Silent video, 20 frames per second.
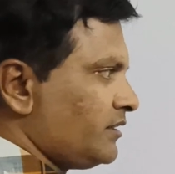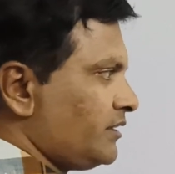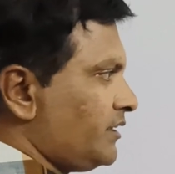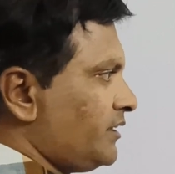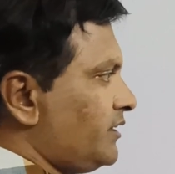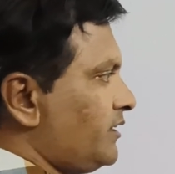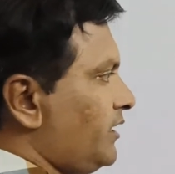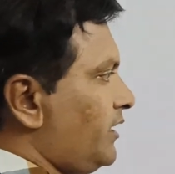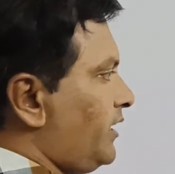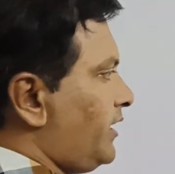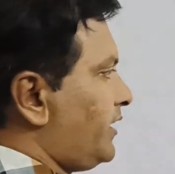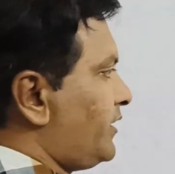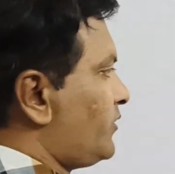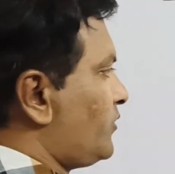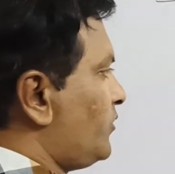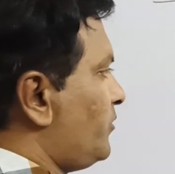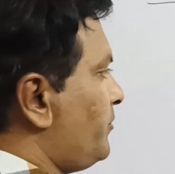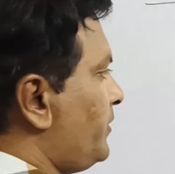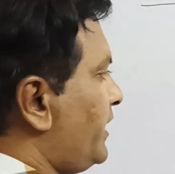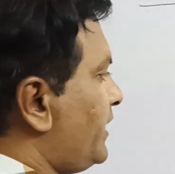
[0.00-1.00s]
in the
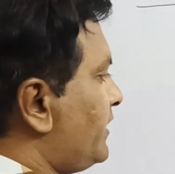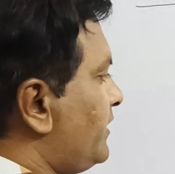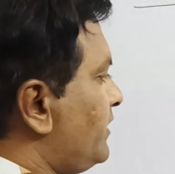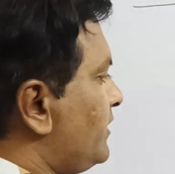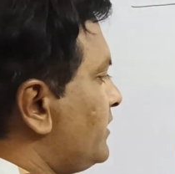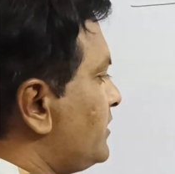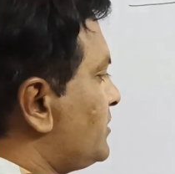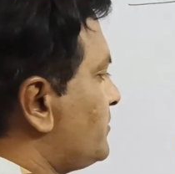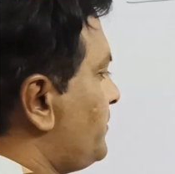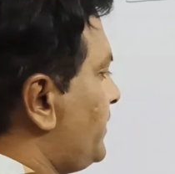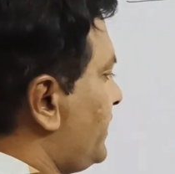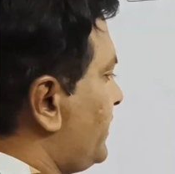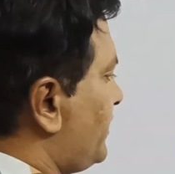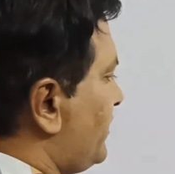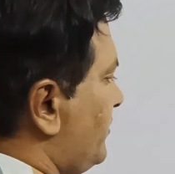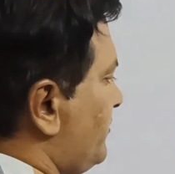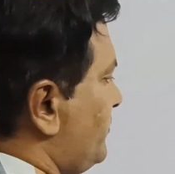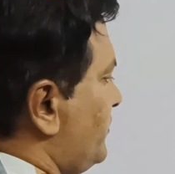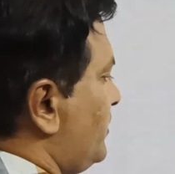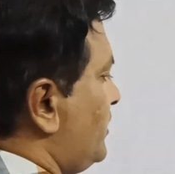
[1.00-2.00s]
electromagnetic
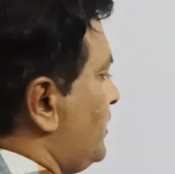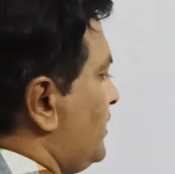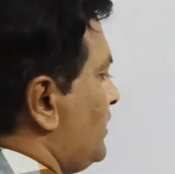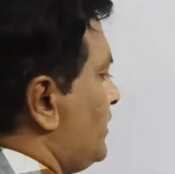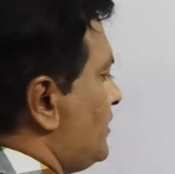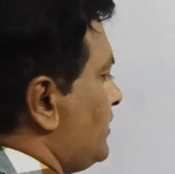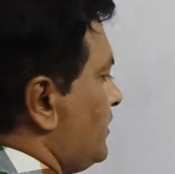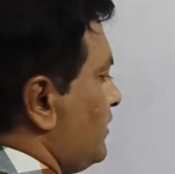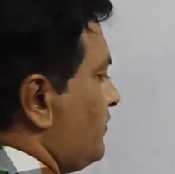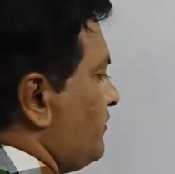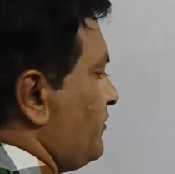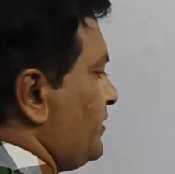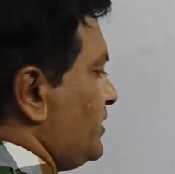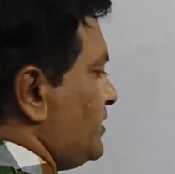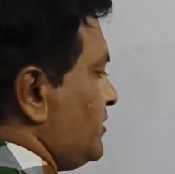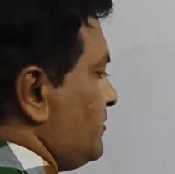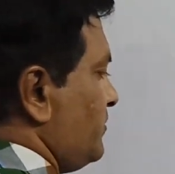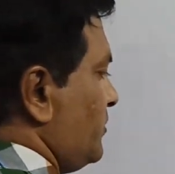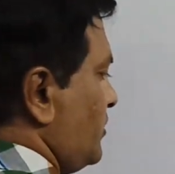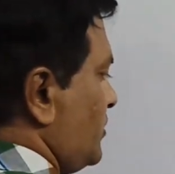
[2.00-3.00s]
spectrum, the
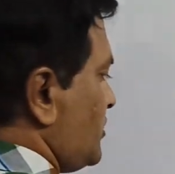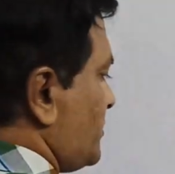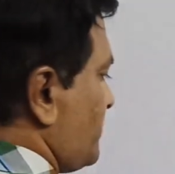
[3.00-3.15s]
visible